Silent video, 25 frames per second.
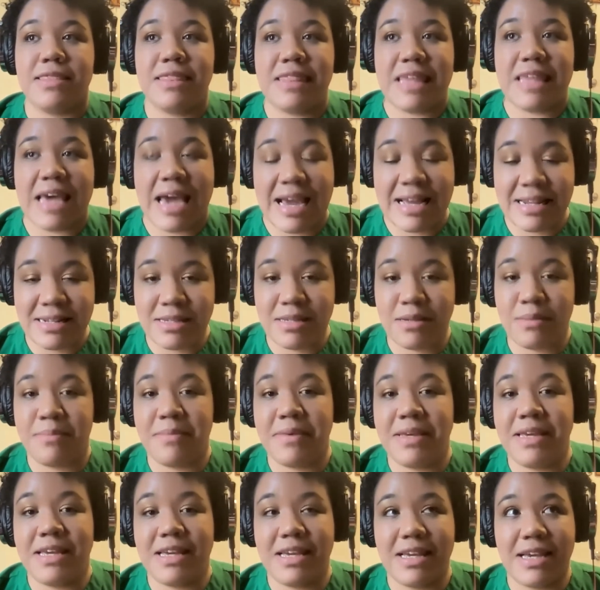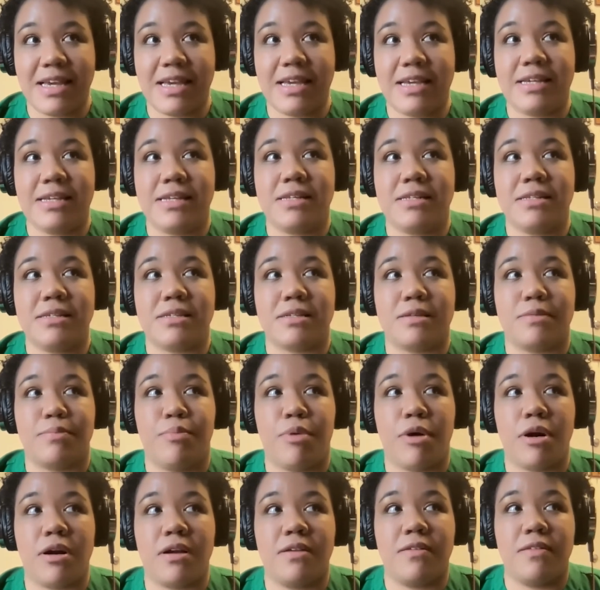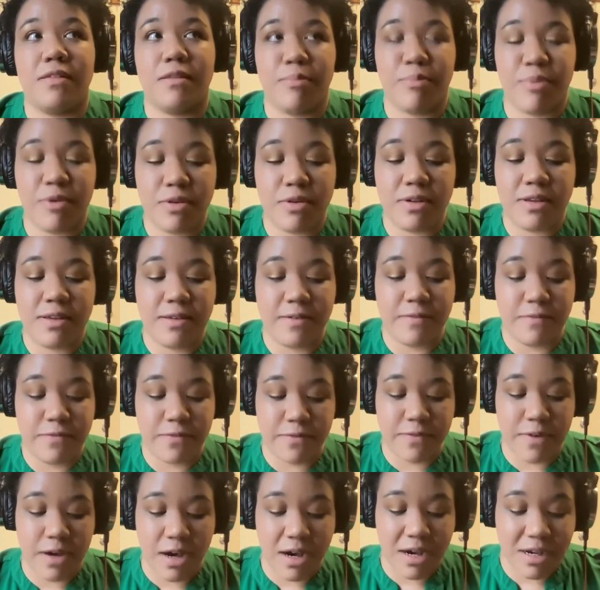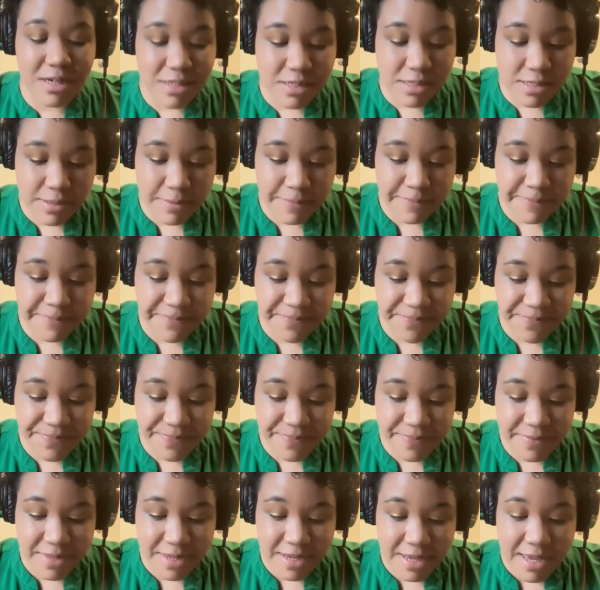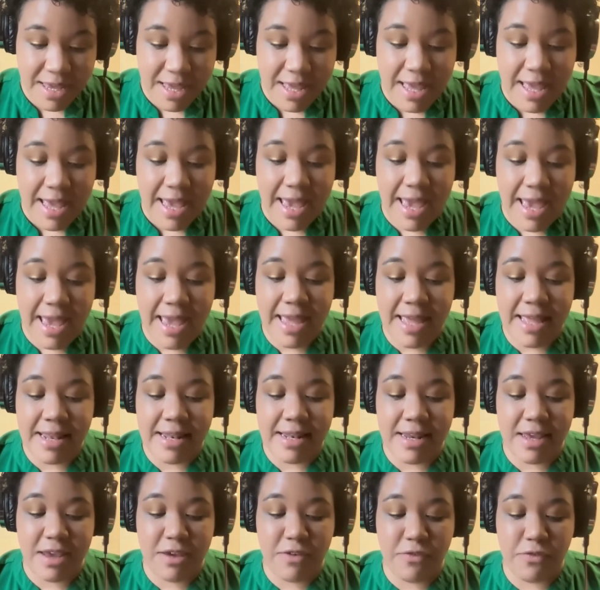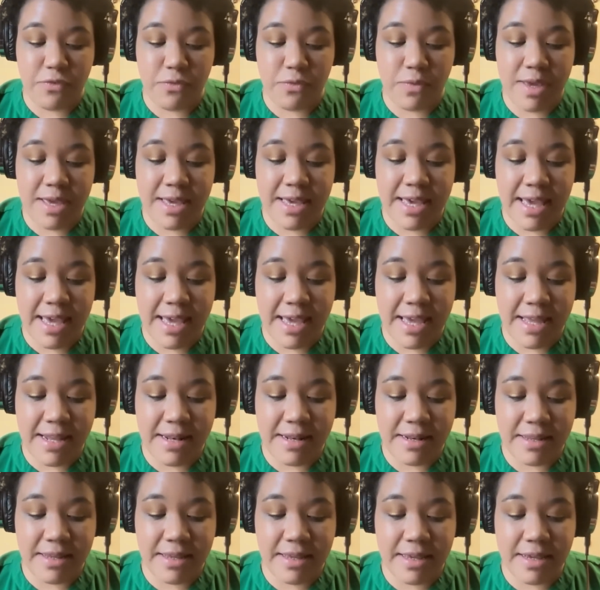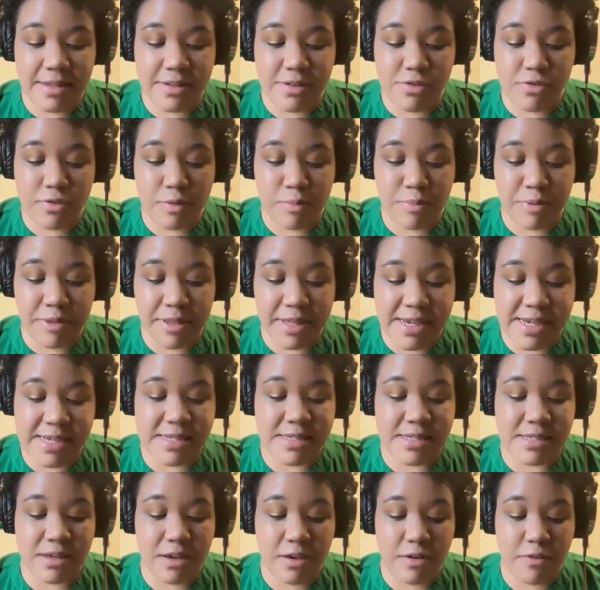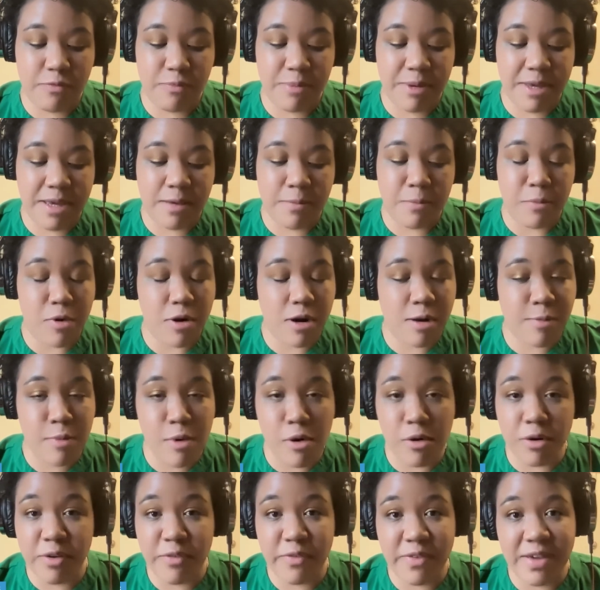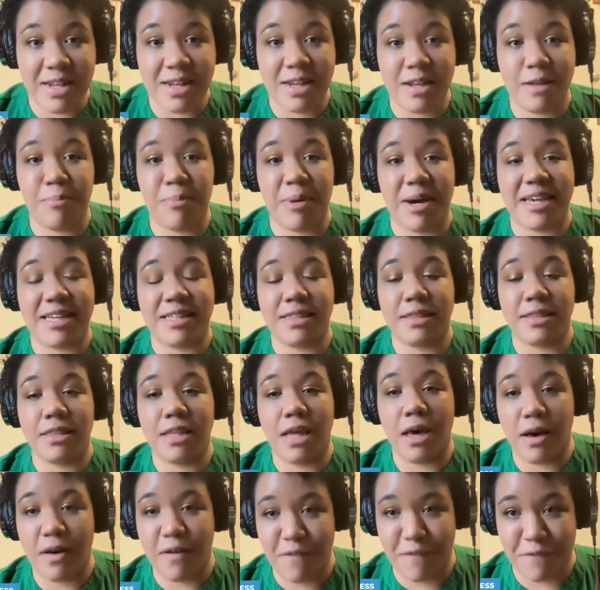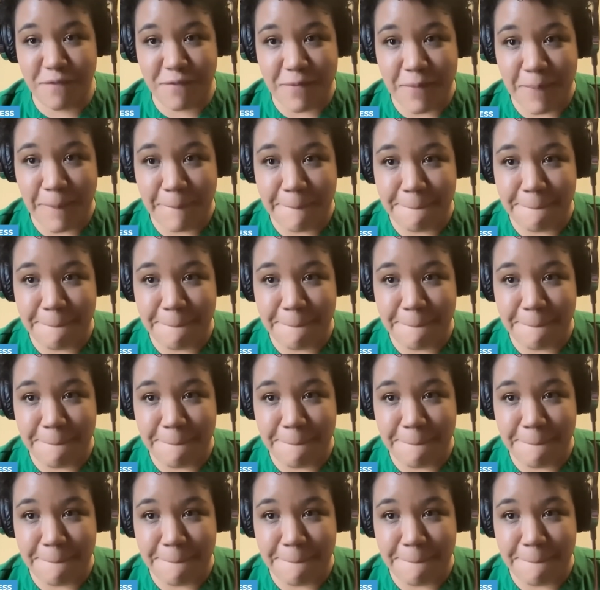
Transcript: That to me is part of the beauty of us. And if we can get to a place of being more motivated by love